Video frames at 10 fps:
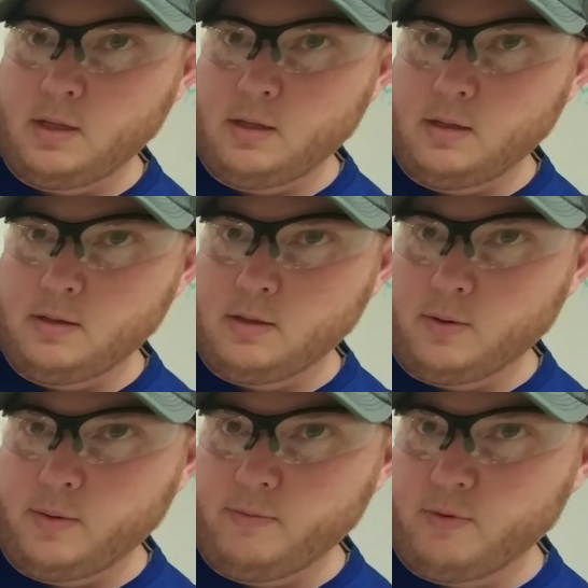So
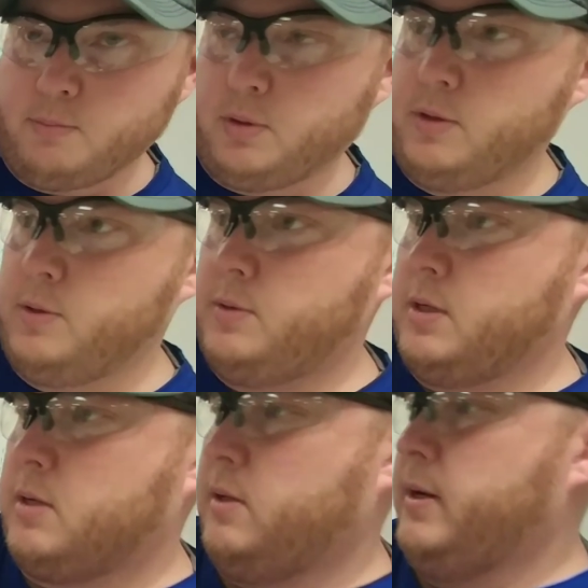it went from blue to
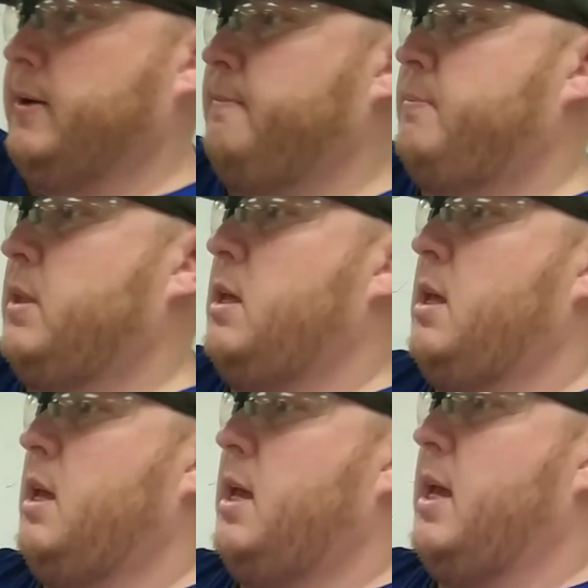clear.
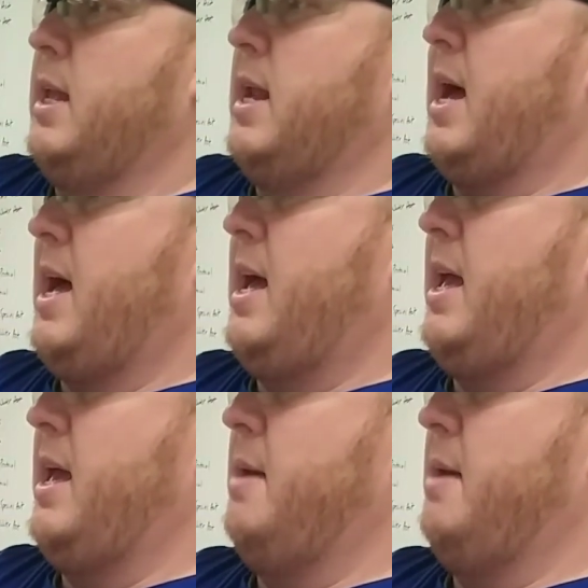And I am